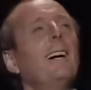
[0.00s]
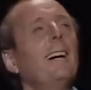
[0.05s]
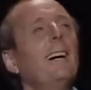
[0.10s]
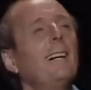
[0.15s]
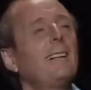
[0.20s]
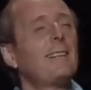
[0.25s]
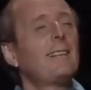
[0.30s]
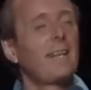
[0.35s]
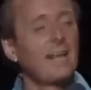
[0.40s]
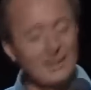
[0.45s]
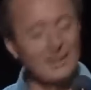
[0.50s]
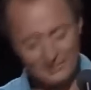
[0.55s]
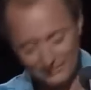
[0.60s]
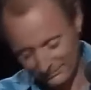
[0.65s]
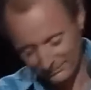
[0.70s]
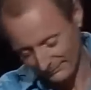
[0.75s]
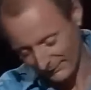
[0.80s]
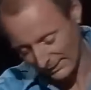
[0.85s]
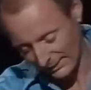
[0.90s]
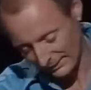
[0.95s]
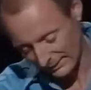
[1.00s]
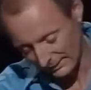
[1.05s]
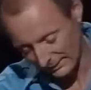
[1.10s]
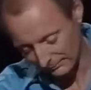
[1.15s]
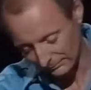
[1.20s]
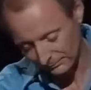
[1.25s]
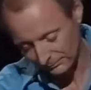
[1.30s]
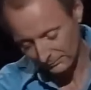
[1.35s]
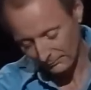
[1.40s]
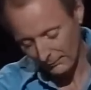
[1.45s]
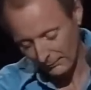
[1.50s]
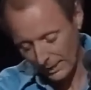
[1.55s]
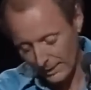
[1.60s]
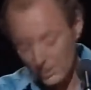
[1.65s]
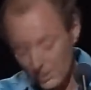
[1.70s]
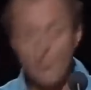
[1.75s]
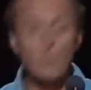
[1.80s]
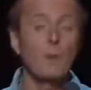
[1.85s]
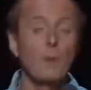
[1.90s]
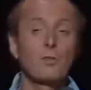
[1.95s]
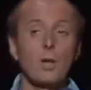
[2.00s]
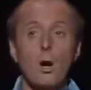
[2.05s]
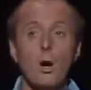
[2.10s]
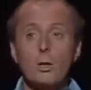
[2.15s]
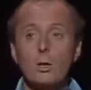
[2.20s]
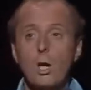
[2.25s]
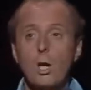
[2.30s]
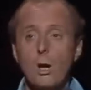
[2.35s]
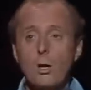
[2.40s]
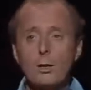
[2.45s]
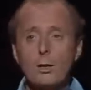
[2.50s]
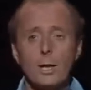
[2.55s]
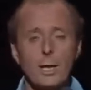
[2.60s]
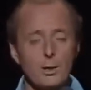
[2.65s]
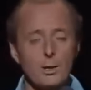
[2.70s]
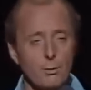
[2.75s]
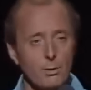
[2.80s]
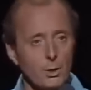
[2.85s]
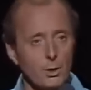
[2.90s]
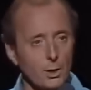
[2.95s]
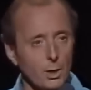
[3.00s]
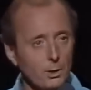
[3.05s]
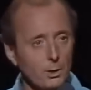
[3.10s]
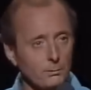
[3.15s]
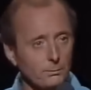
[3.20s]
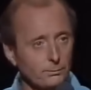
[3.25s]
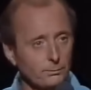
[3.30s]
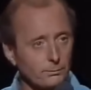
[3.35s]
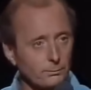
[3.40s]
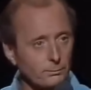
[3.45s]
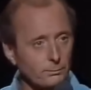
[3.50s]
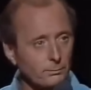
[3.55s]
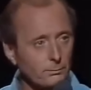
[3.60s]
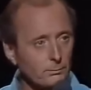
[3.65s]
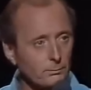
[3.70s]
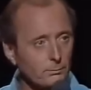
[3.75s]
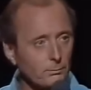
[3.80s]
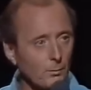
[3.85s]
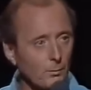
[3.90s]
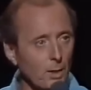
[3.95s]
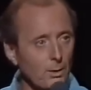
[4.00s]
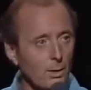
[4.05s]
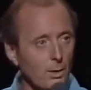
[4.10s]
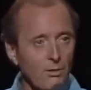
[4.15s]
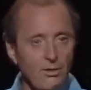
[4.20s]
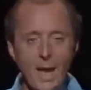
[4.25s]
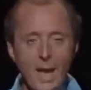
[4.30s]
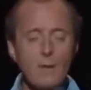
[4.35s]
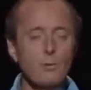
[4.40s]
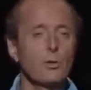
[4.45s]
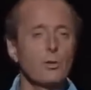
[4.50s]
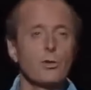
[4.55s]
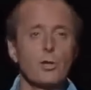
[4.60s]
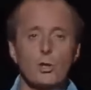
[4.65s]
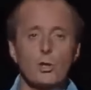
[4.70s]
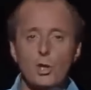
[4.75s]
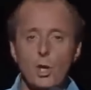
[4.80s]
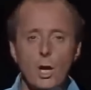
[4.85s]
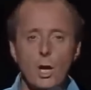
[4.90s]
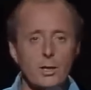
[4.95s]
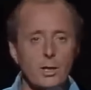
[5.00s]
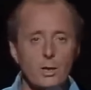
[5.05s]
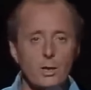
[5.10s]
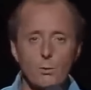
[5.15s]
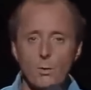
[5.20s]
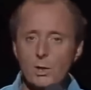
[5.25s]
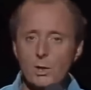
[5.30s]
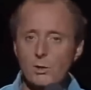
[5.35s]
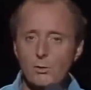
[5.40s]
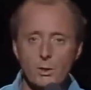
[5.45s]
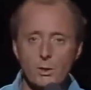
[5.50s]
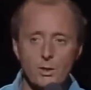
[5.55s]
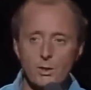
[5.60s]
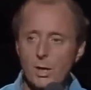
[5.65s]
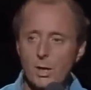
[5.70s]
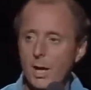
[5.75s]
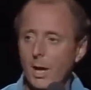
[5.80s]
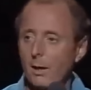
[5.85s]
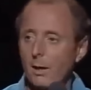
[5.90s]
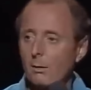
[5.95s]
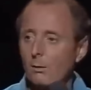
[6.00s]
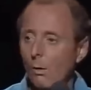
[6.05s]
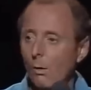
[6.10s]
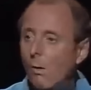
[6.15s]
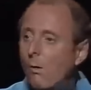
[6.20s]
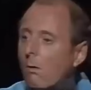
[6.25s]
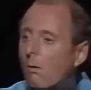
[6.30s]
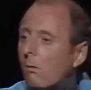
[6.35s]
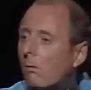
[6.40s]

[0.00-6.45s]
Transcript: Oh, dear. Actually, I'm off to Hong Kong later in the year. And thousands of Chinese restaurants there.